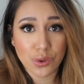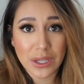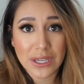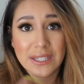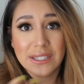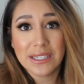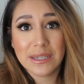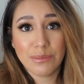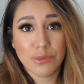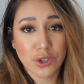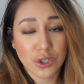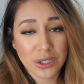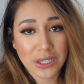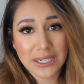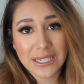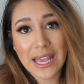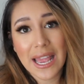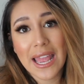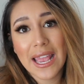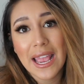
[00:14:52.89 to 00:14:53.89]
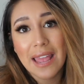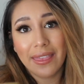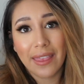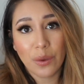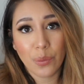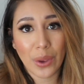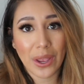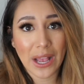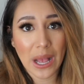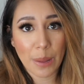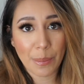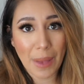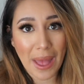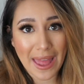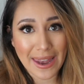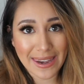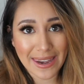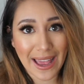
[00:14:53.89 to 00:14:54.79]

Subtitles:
They sleep during the day and they wake up at